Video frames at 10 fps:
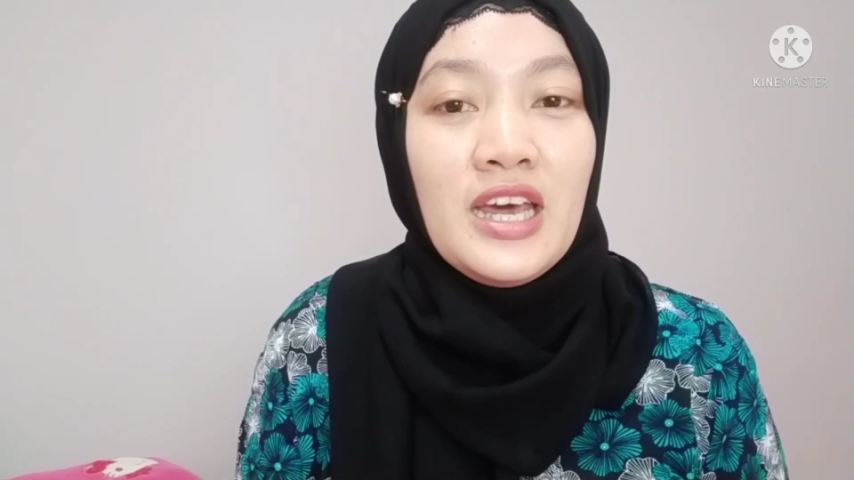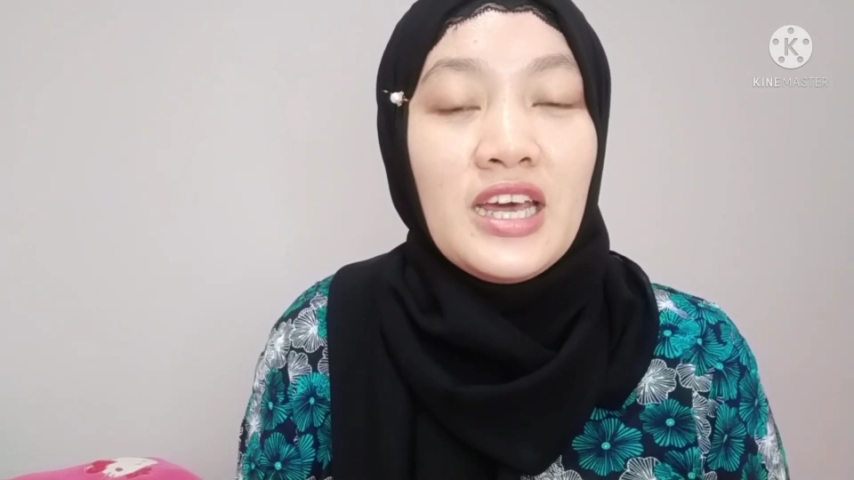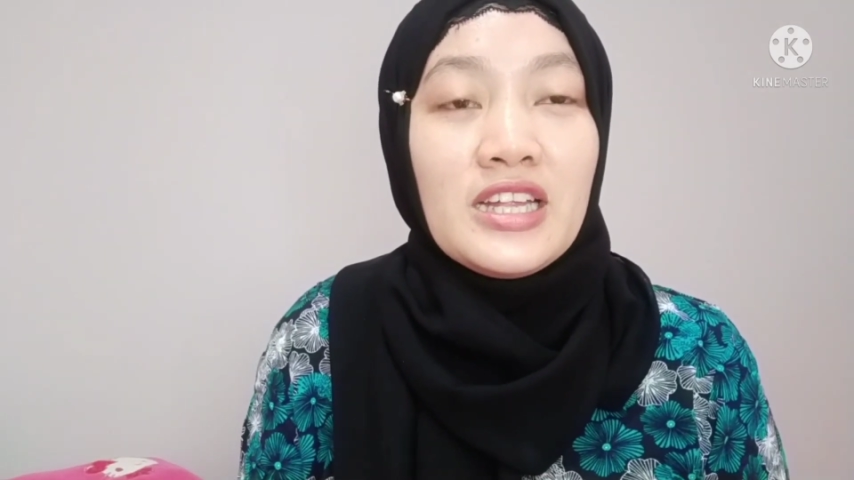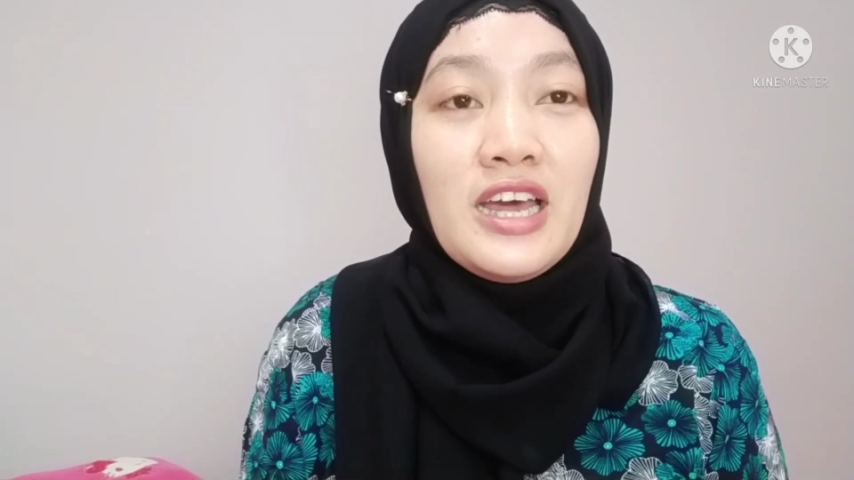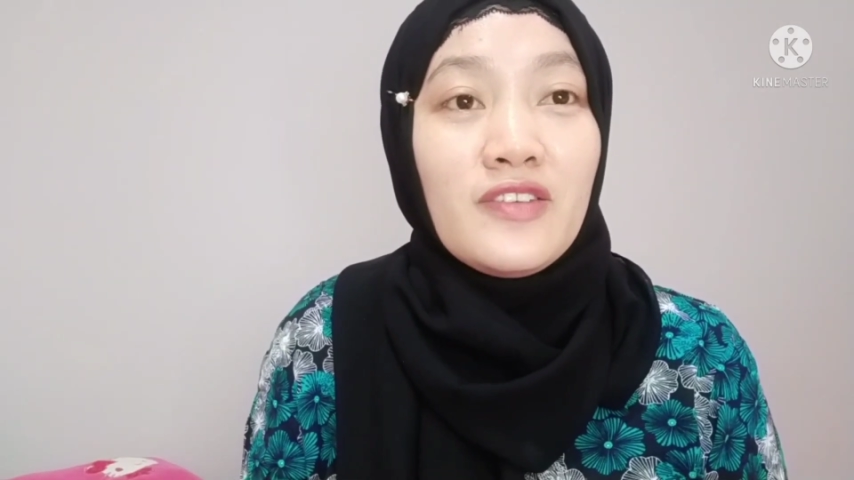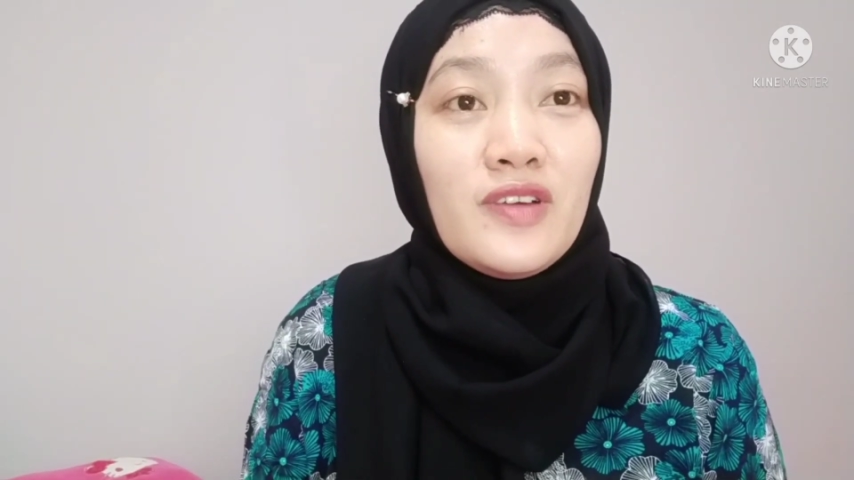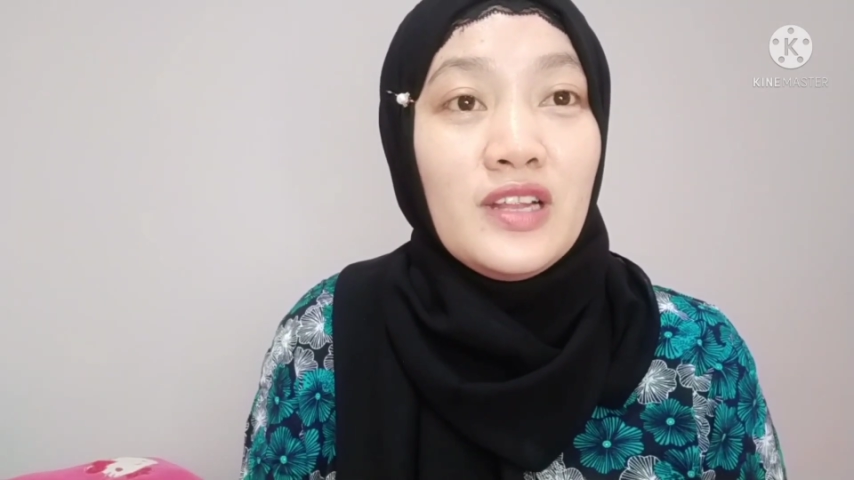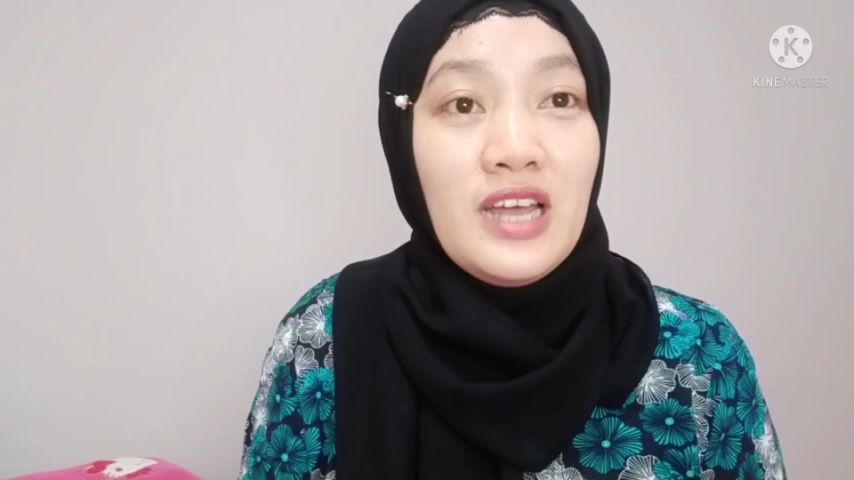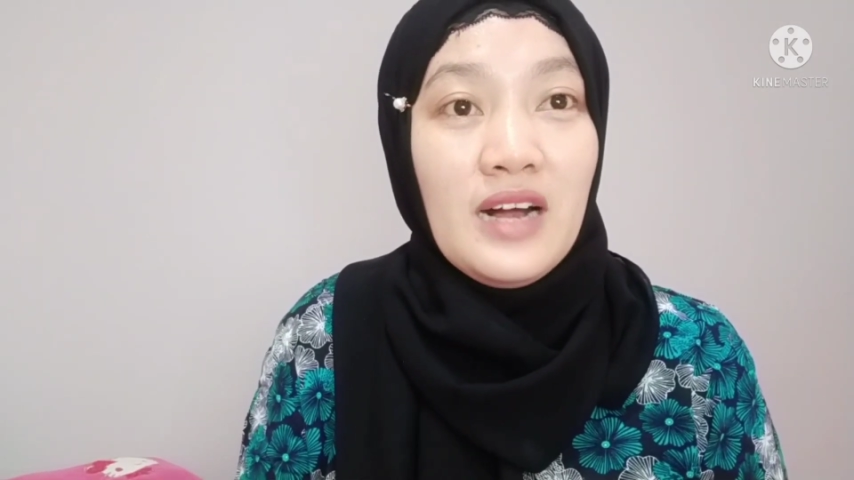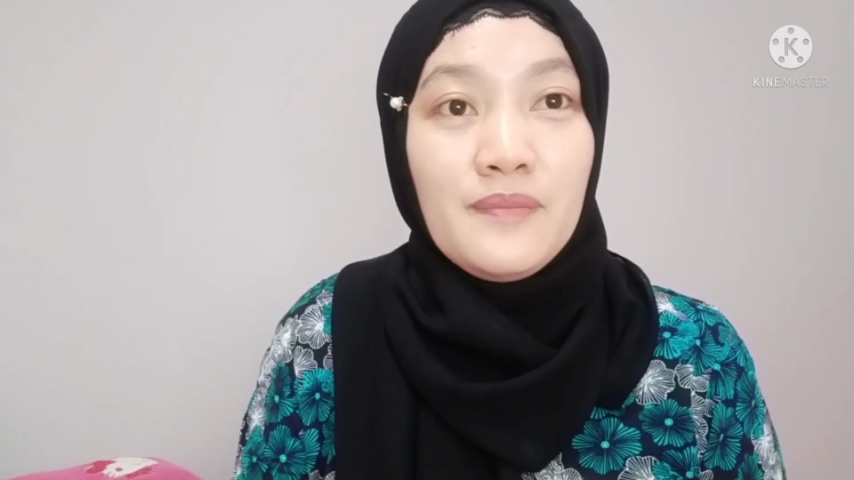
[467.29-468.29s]
And I
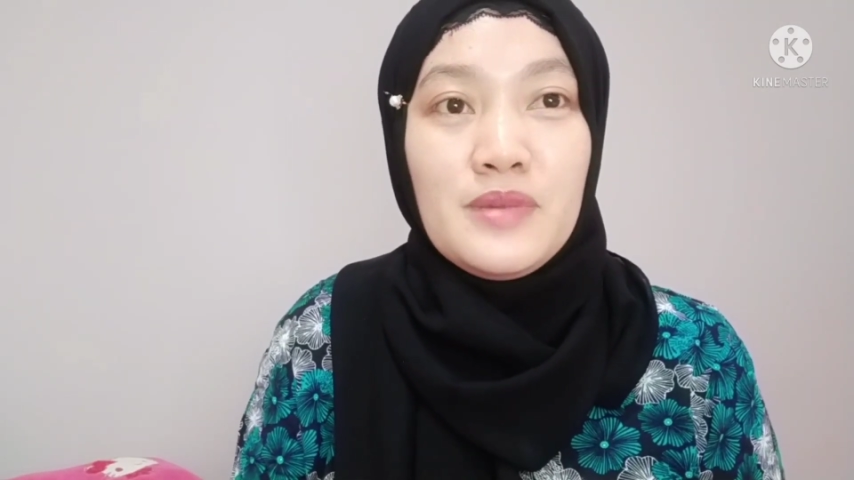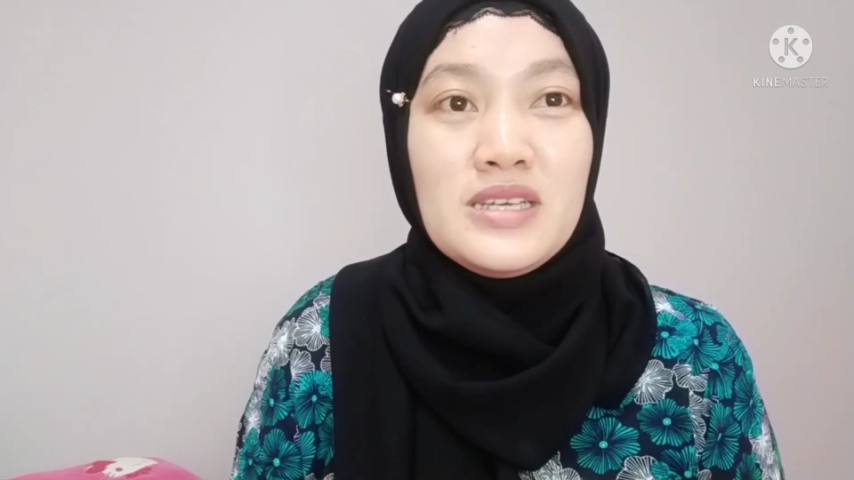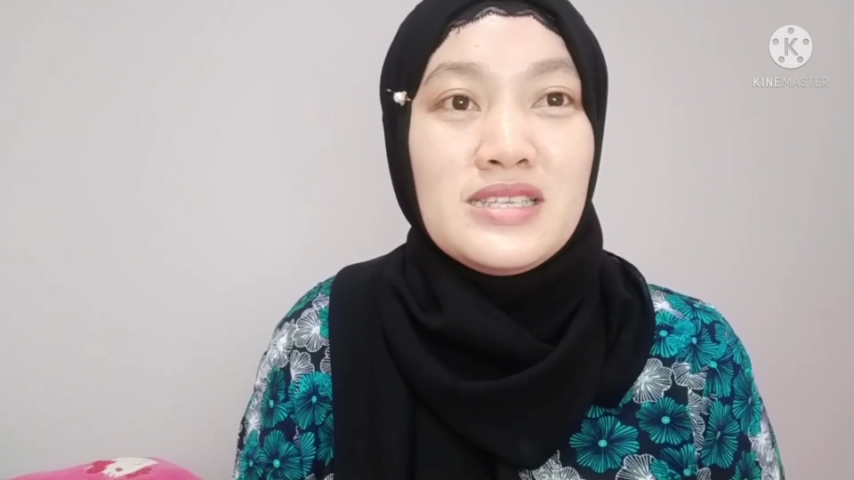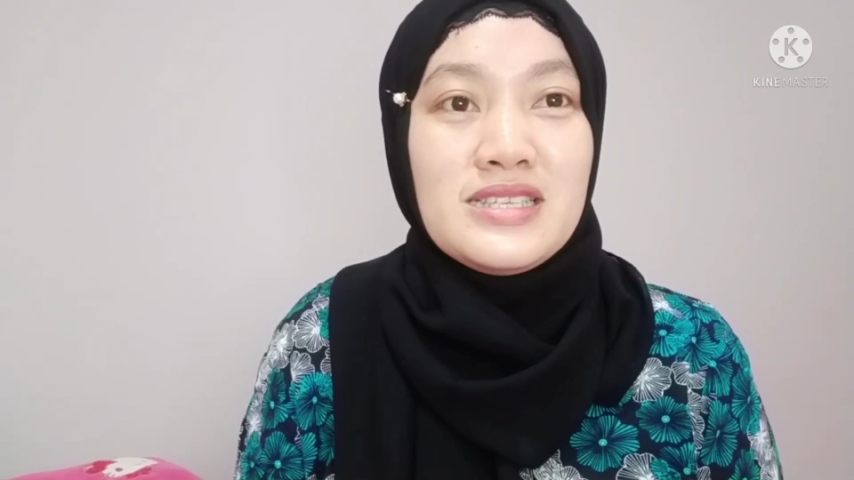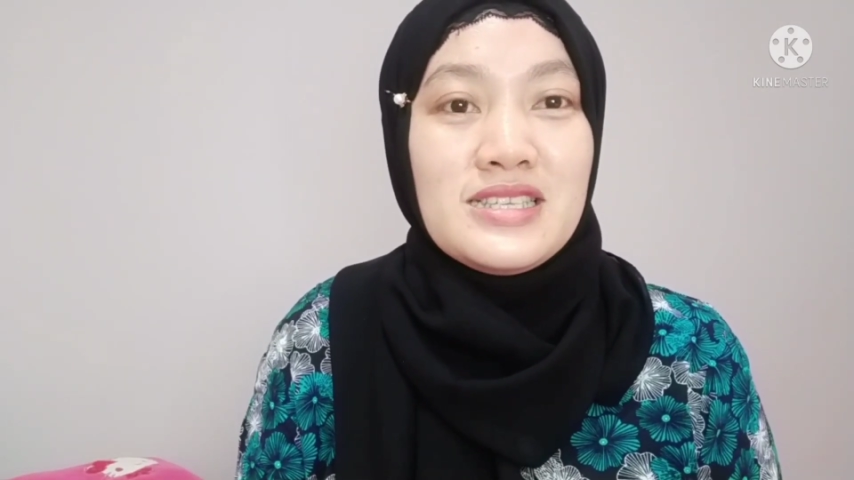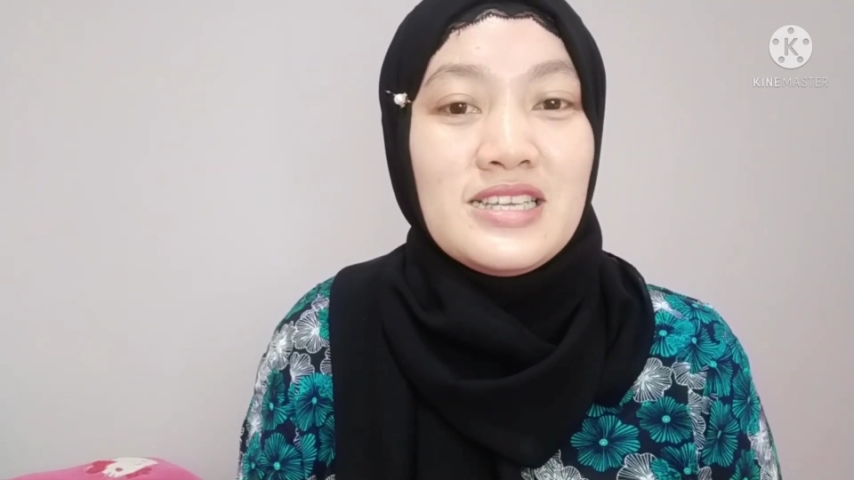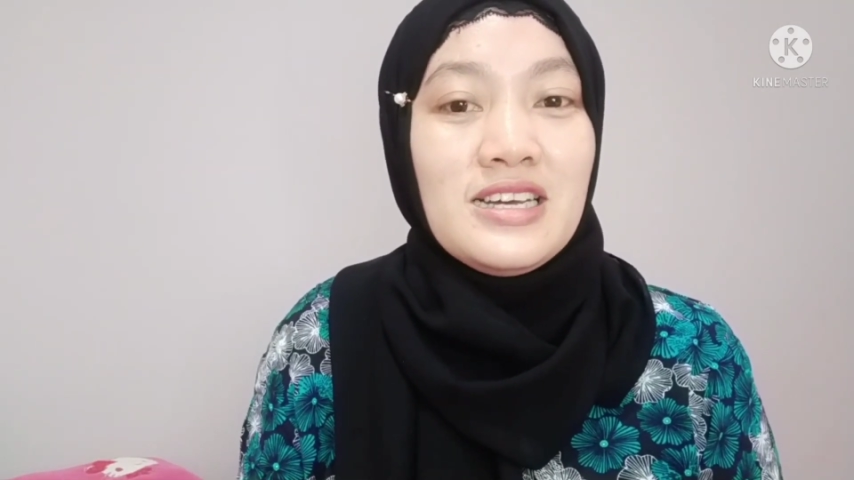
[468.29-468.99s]
really miss